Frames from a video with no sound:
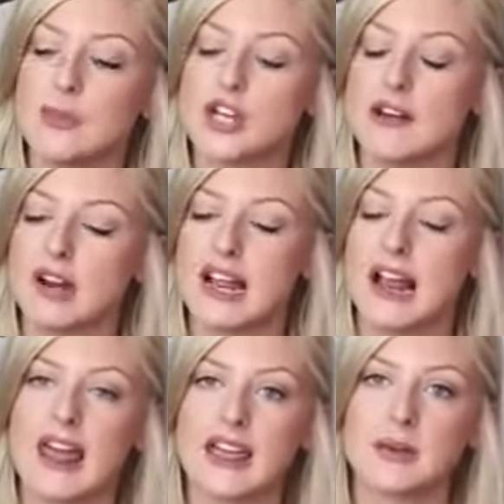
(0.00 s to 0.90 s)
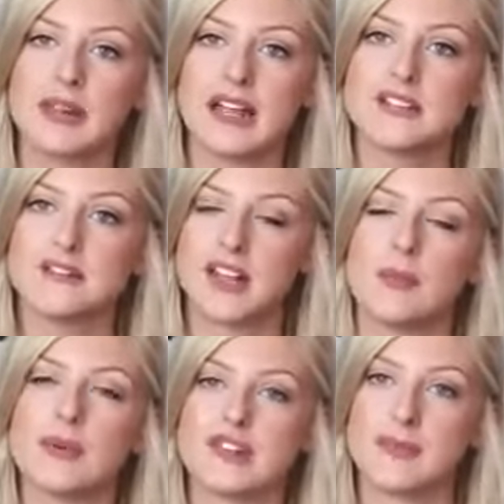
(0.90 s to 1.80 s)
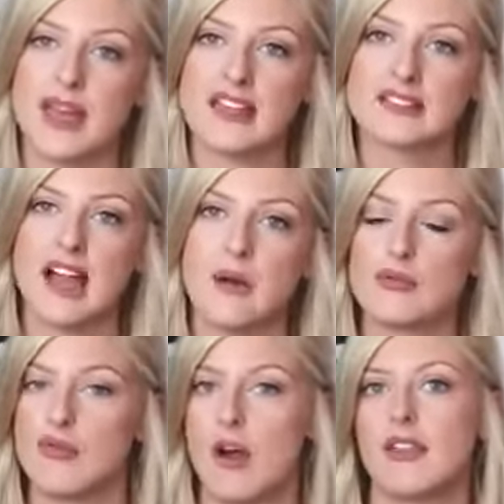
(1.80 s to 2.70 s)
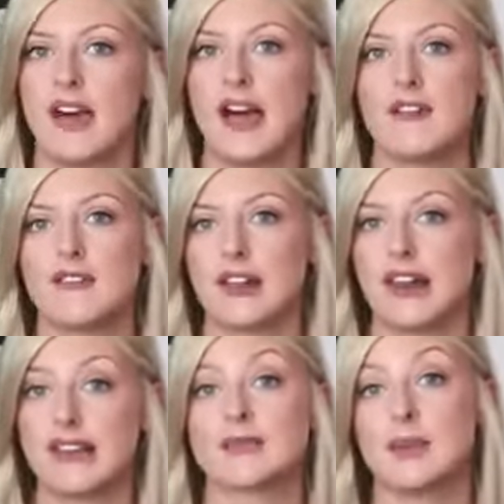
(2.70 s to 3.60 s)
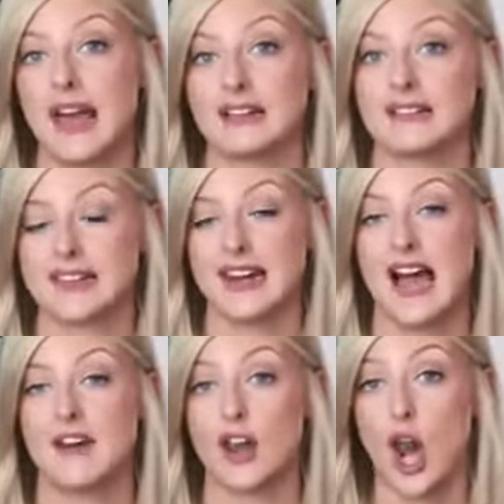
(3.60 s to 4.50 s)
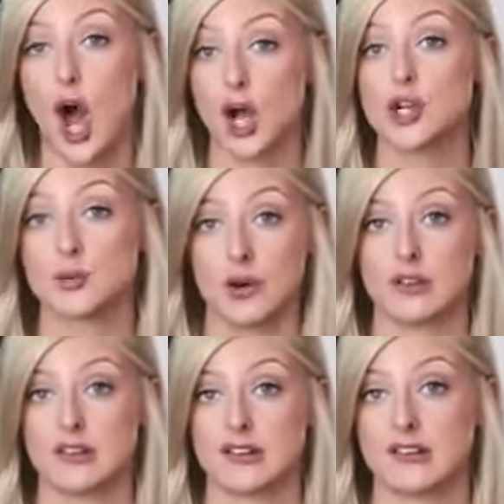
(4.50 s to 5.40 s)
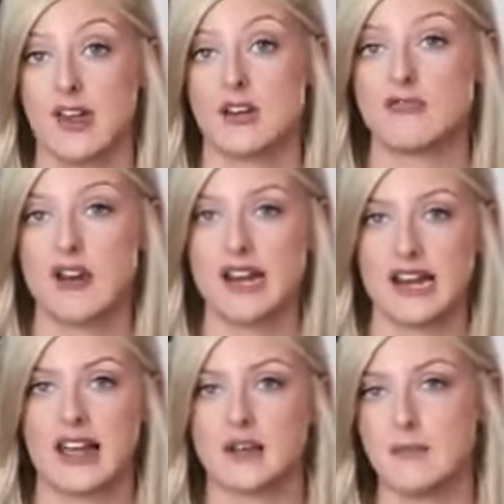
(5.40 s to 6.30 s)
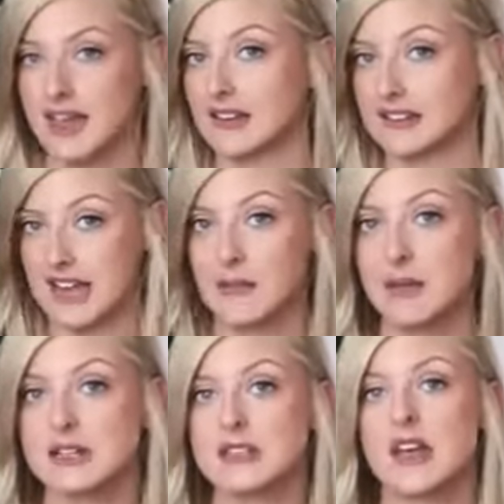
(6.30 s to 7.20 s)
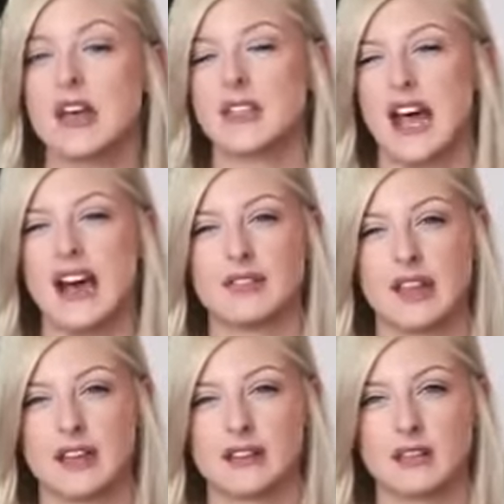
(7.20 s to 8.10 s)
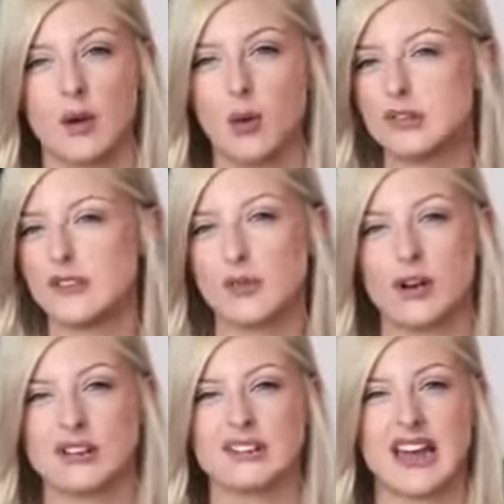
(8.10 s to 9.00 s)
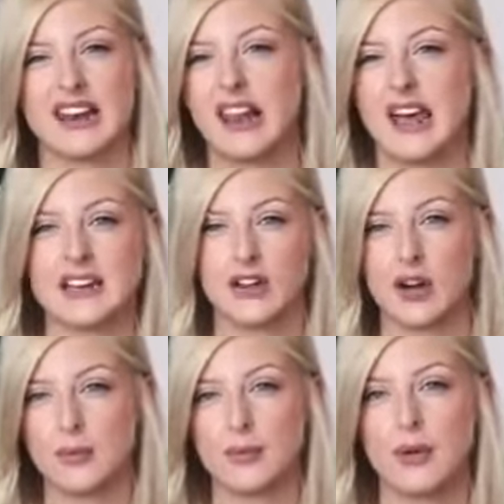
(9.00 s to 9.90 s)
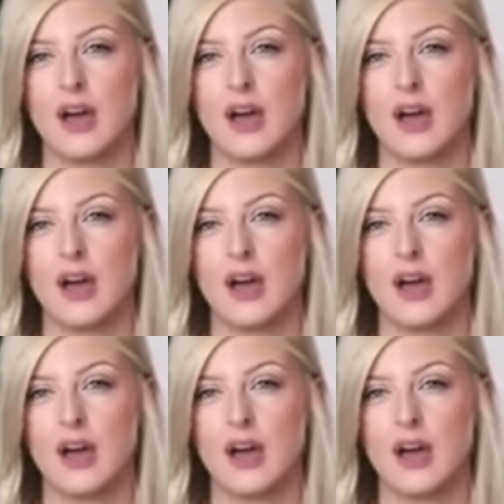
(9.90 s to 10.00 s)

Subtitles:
But generally I like a plant to fill up a space. I would rather have less plants and have large ones and really like make a statement than have like loads of ones kind of lined up.